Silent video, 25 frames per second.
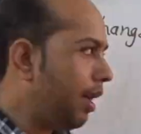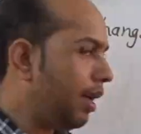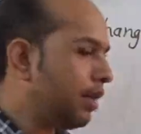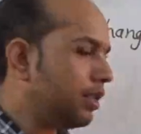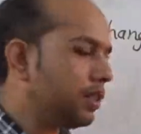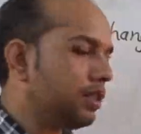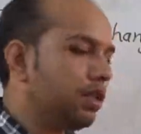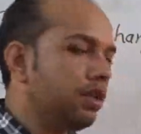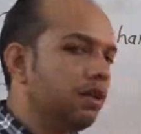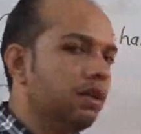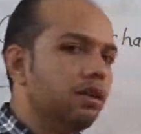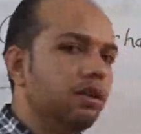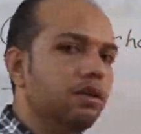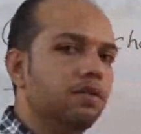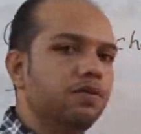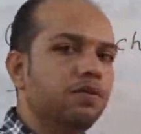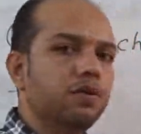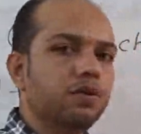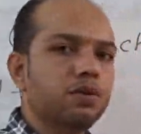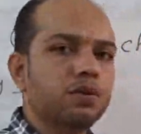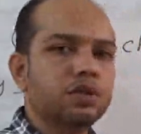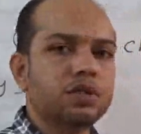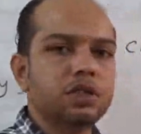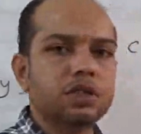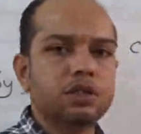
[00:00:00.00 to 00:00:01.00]
external
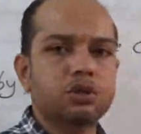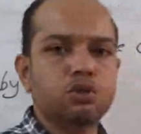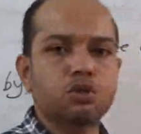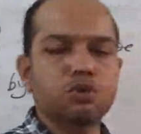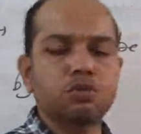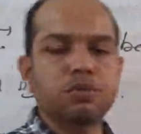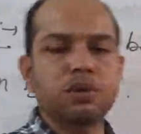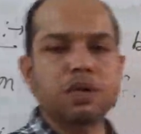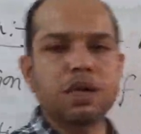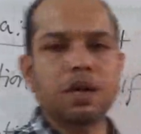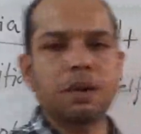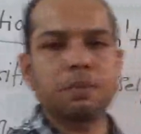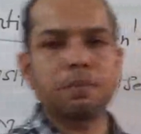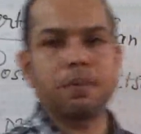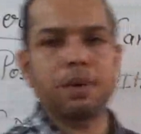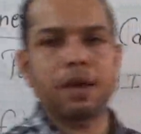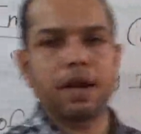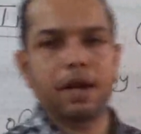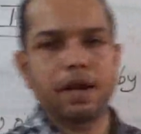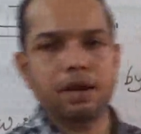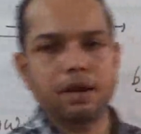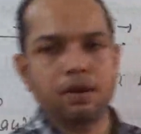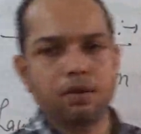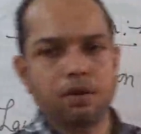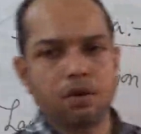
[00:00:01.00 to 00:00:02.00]
force is to be
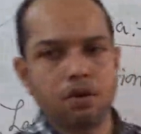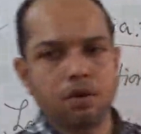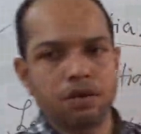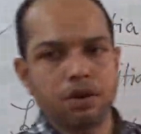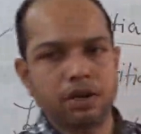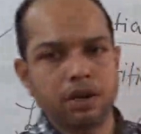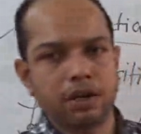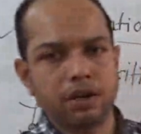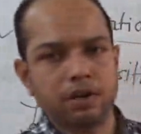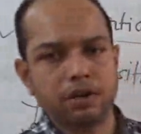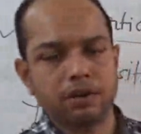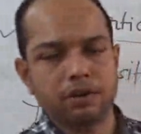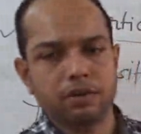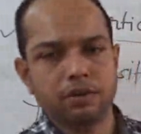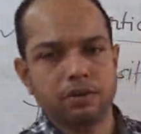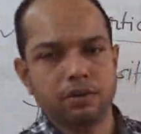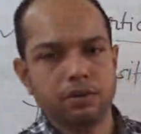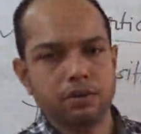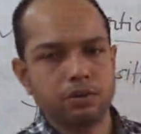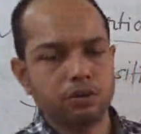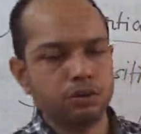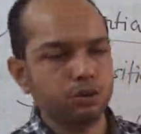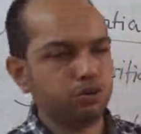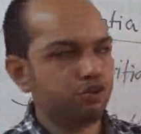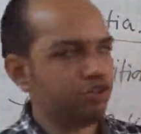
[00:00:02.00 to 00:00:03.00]
applied on it
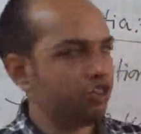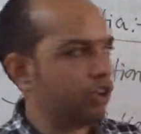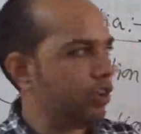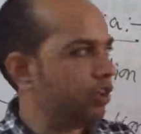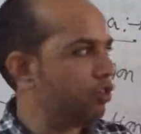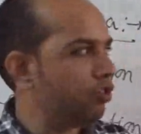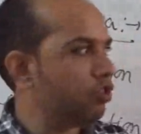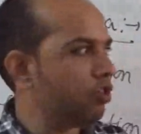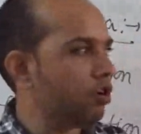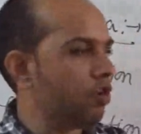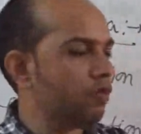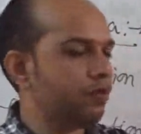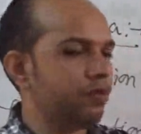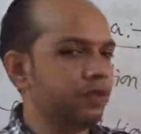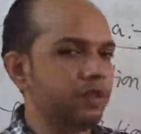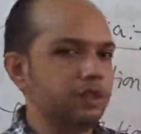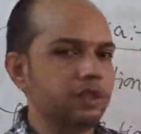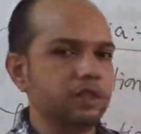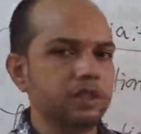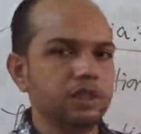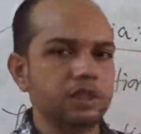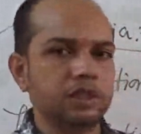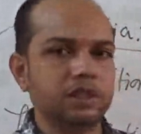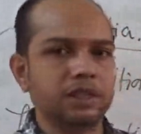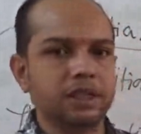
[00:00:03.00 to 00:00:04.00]
to change of its
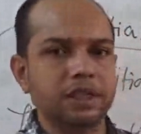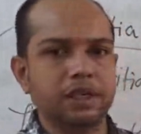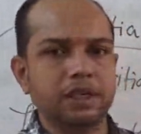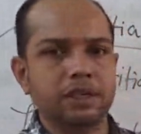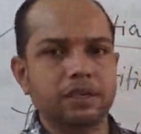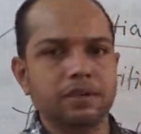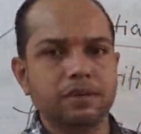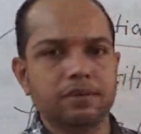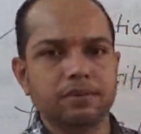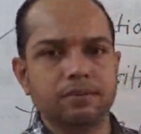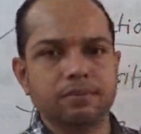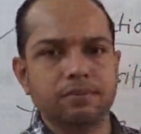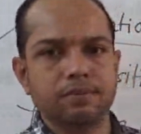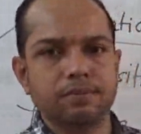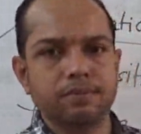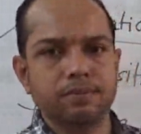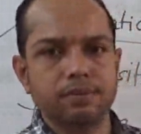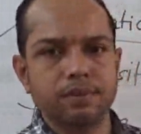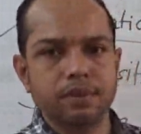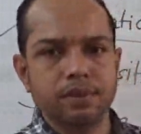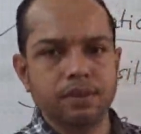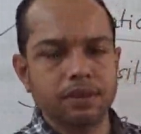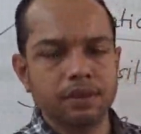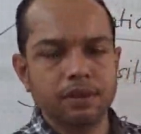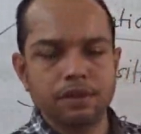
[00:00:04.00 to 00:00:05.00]
state.
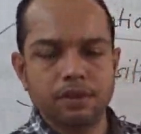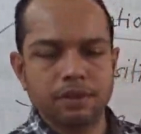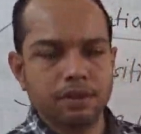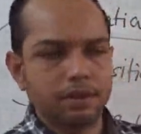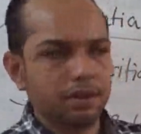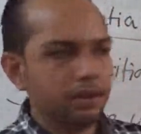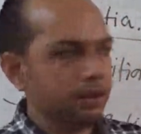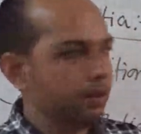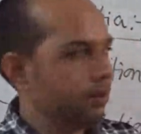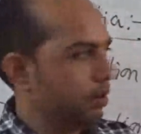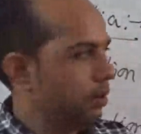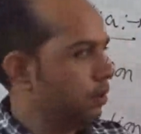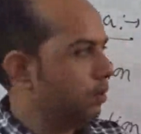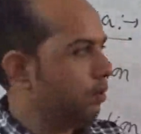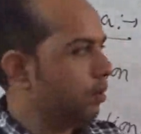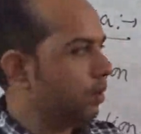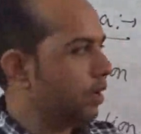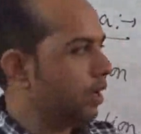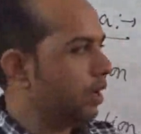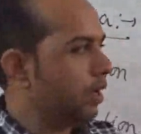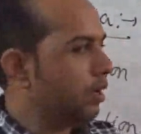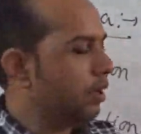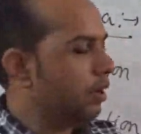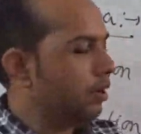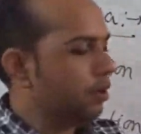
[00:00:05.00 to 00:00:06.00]

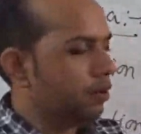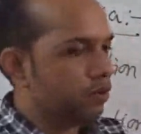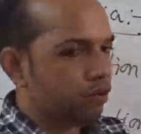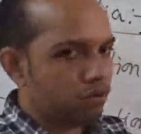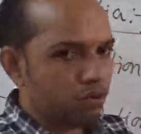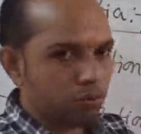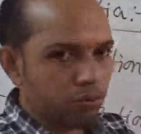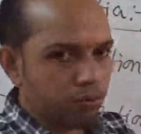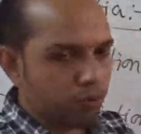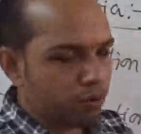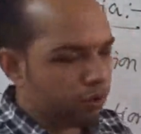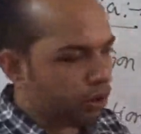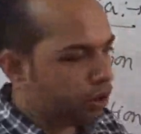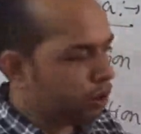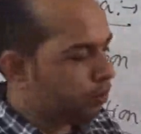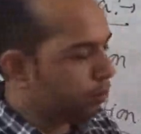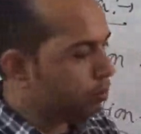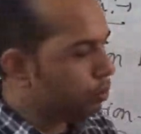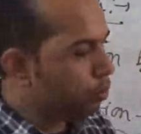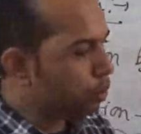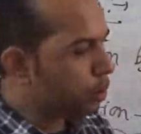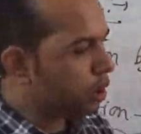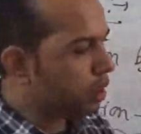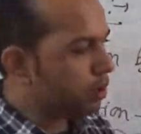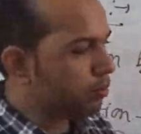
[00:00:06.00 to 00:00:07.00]
Okay, so
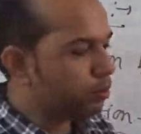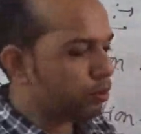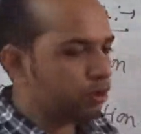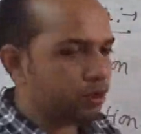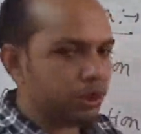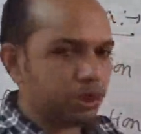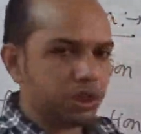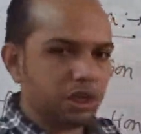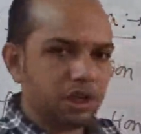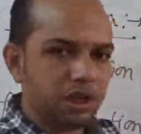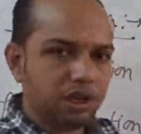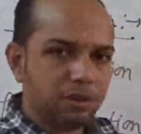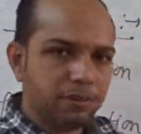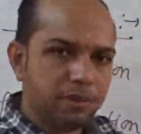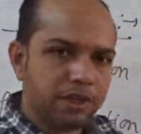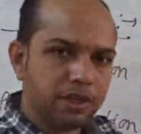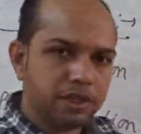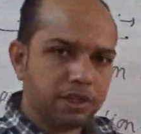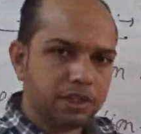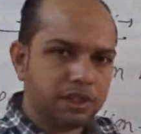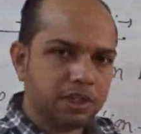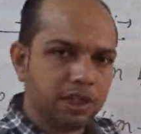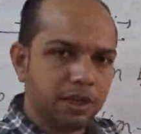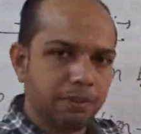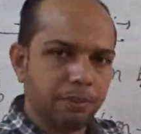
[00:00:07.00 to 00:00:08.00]
motion position
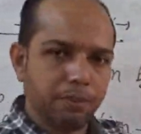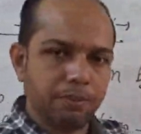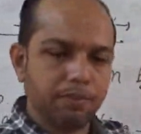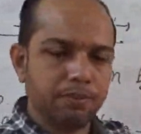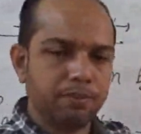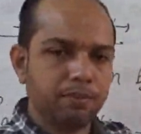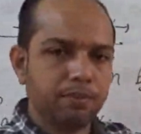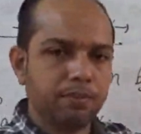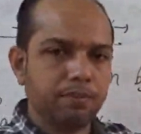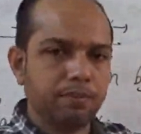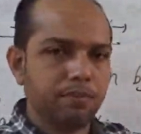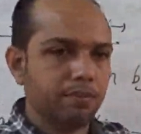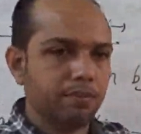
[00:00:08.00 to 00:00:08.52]
remains same